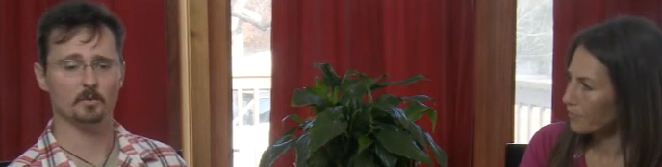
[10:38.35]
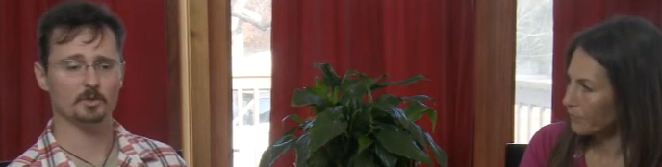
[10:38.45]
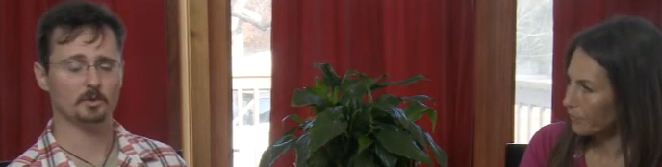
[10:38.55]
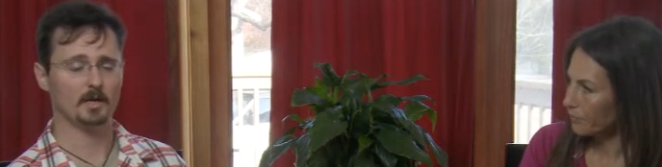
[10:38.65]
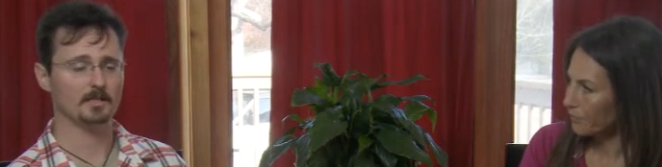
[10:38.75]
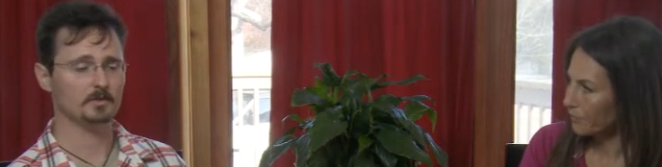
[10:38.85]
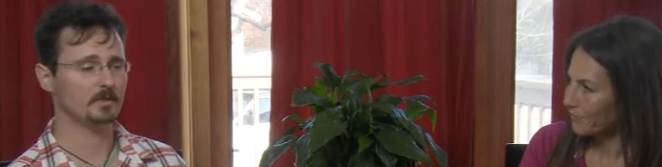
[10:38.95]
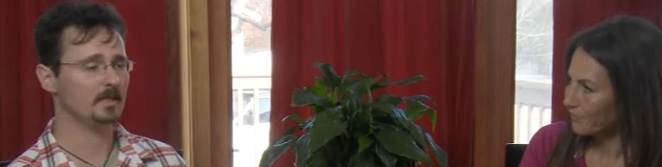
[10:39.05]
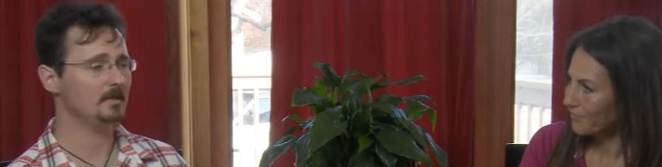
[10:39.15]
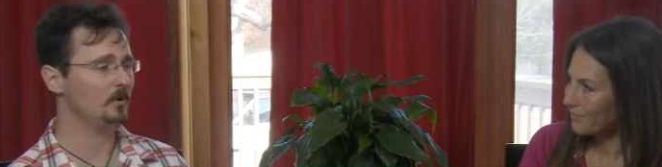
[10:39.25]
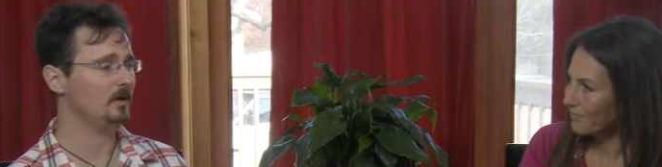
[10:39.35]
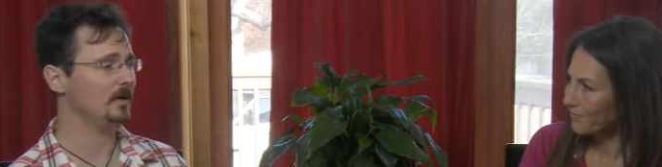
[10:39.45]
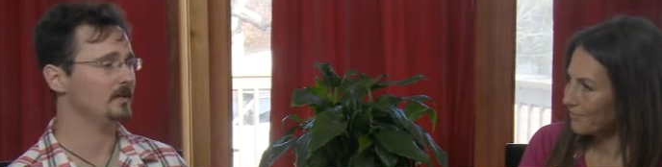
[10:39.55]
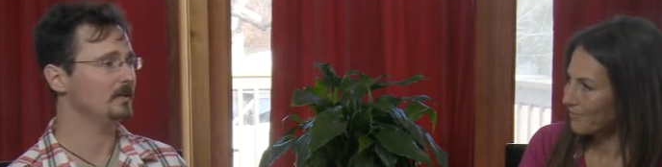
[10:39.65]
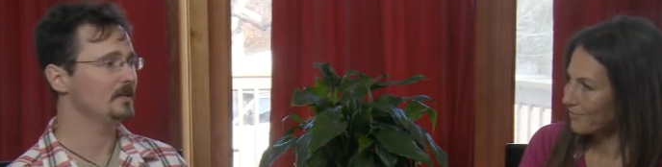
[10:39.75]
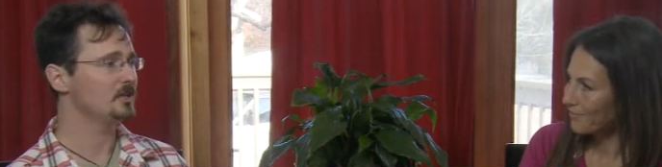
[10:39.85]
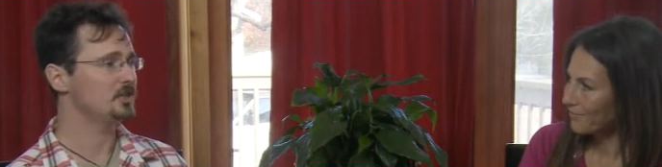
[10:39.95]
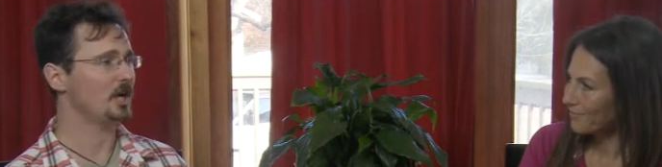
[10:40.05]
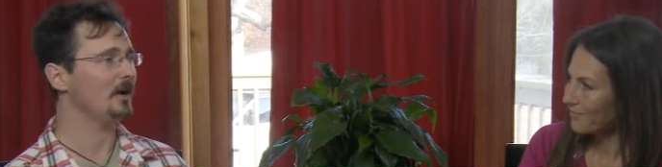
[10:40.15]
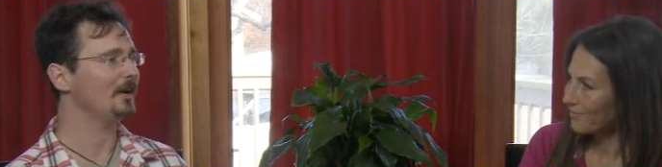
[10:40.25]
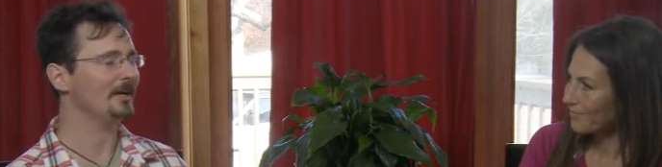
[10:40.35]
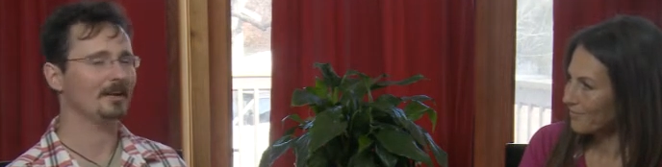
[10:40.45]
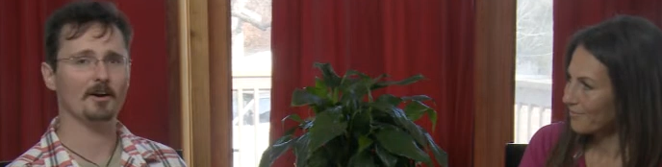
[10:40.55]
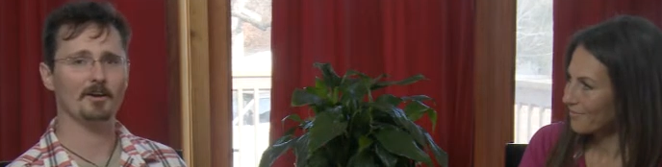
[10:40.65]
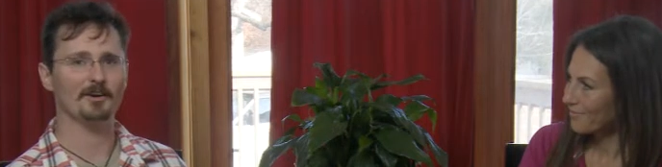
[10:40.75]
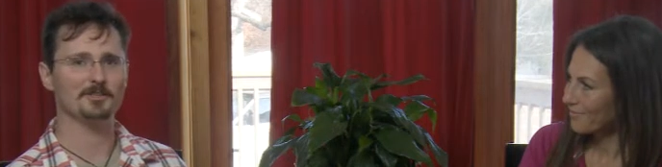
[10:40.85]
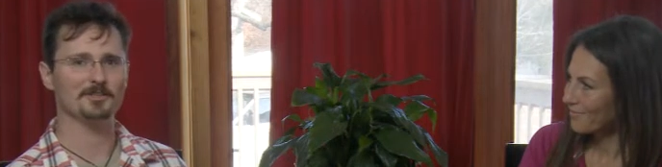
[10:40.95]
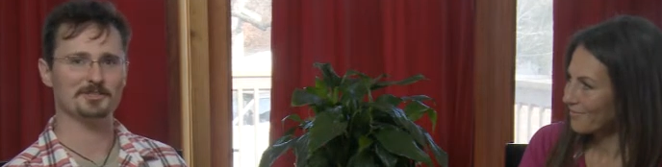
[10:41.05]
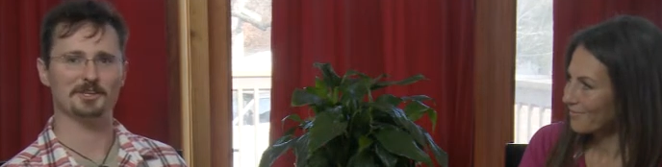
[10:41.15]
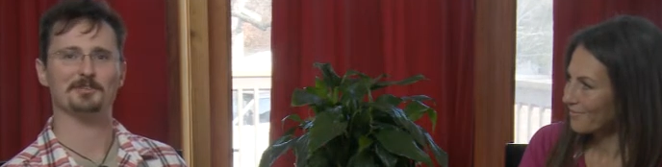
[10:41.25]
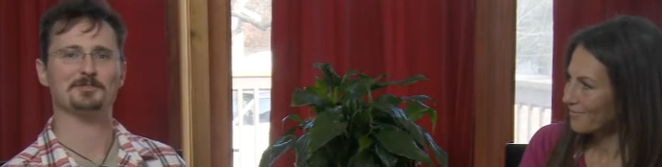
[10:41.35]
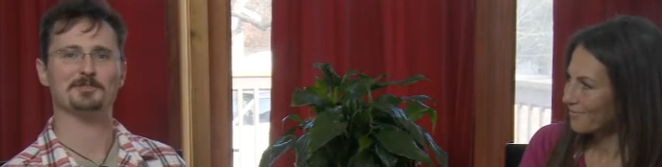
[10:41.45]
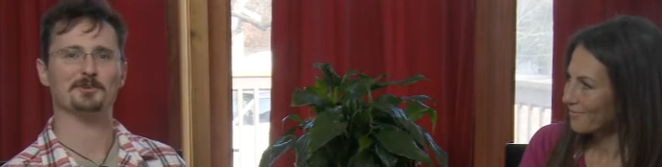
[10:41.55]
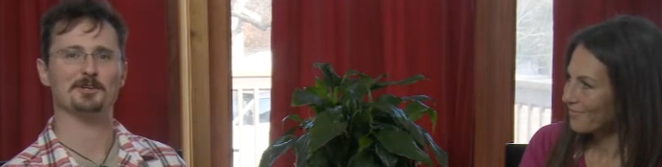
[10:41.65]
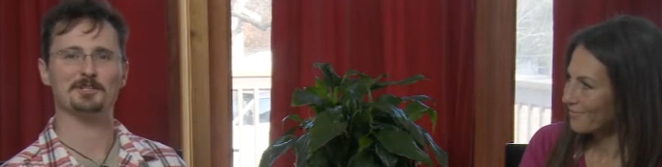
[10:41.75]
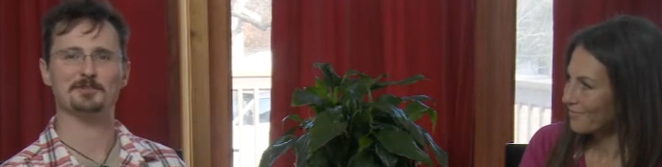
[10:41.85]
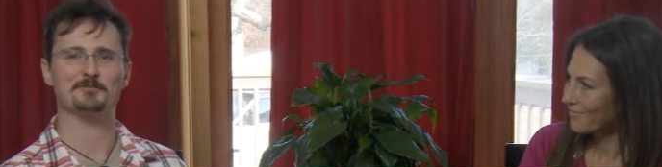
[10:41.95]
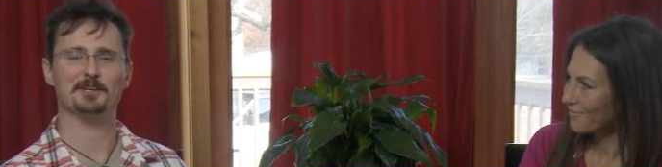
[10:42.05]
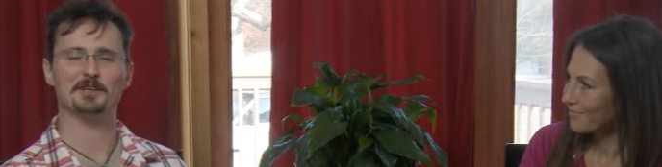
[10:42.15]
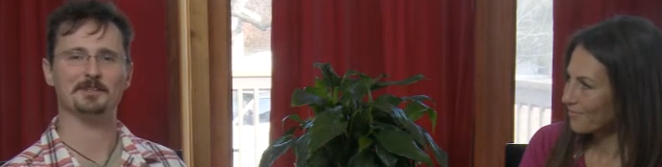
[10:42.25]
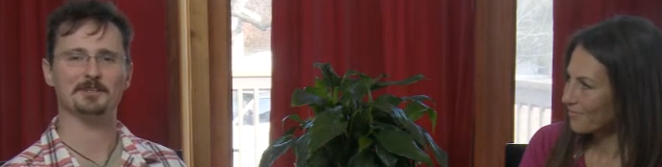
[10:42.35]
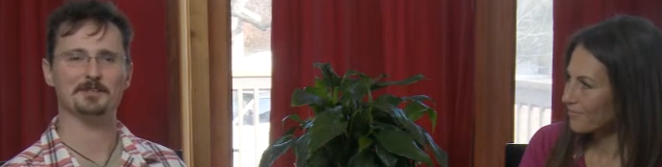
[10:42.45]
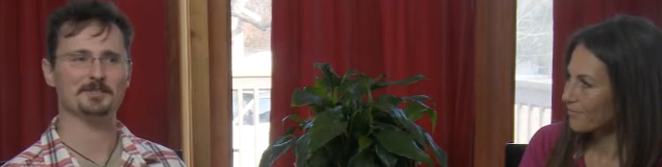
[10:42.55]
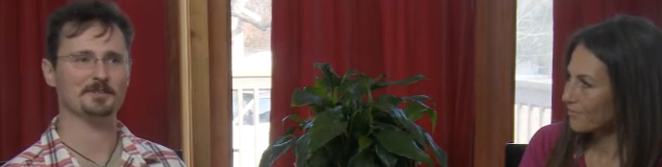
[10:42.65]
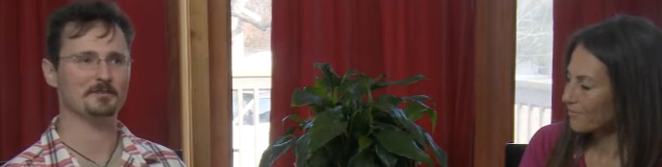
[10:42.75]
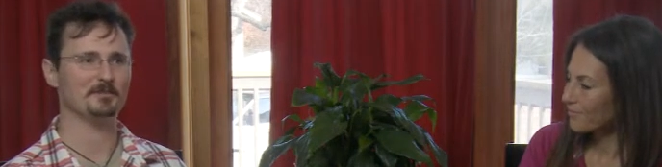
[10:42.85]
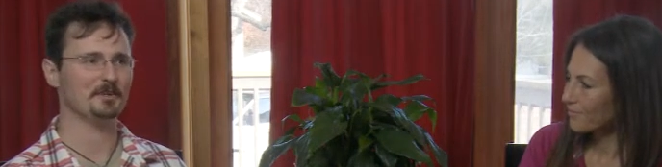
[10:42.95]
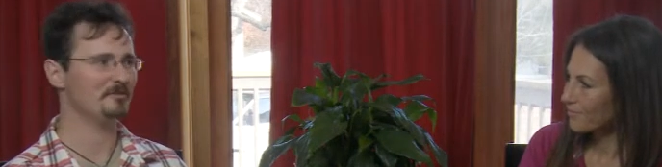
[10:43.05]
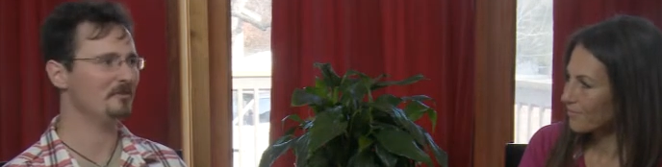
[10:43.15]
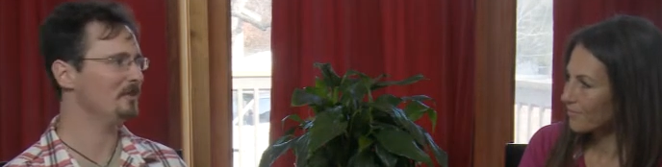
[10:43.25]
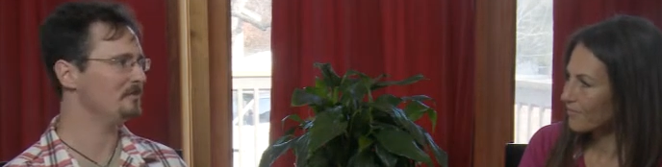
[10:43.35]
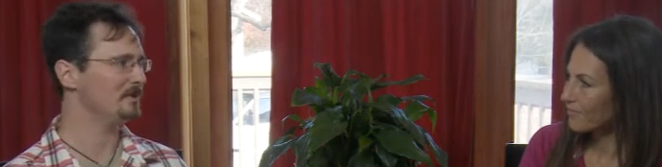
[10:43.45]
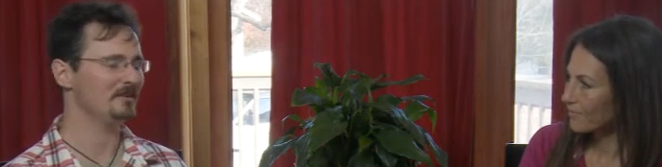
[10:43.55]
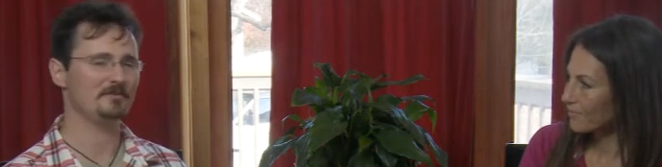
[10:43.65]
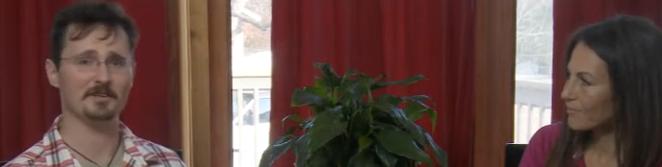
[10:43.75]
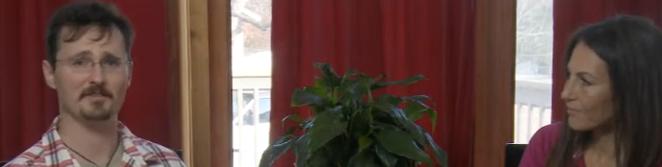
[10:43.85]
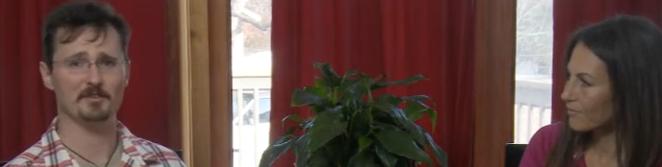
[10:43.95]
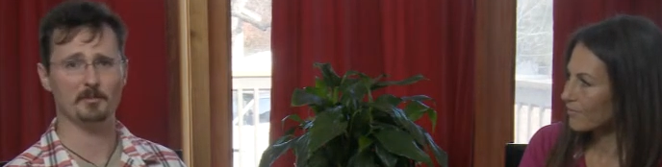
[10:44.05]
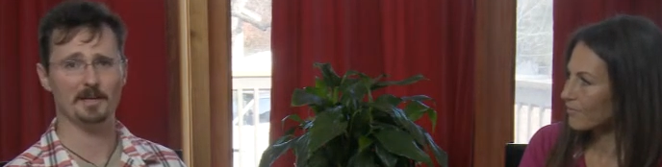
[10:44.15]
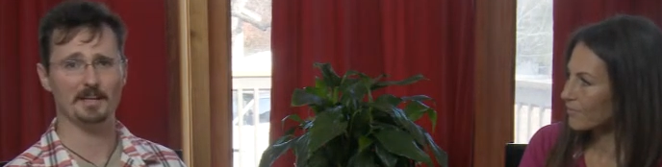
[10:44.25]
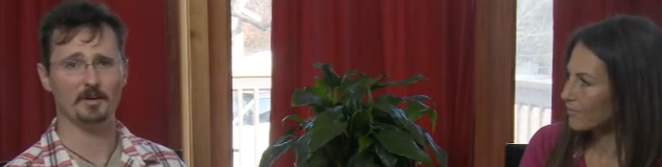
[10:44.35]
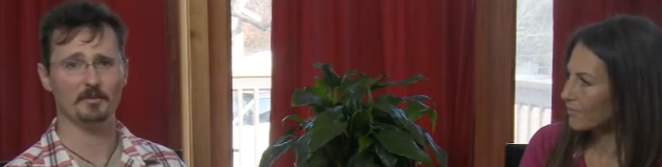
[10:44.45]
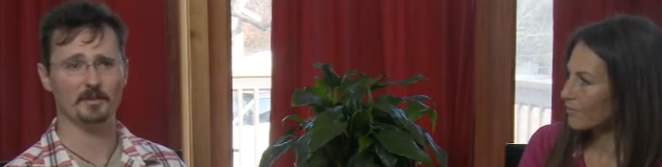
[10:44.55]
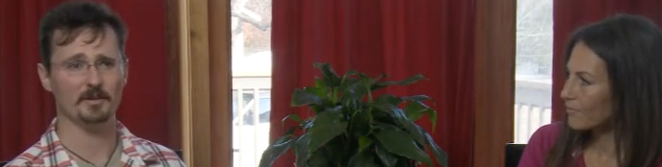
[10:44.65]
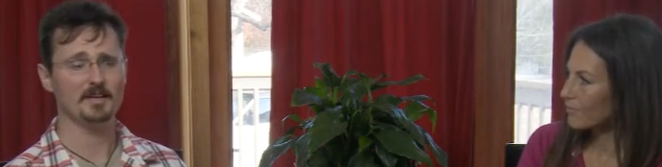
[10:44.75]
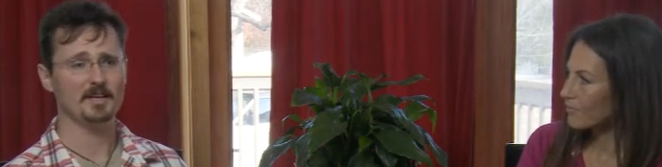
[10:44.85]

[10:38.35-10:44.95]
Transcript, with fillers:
Speaker 1: we'll try to keep on sharing our success stories and failures, and, you know, for the benefit of everybody out there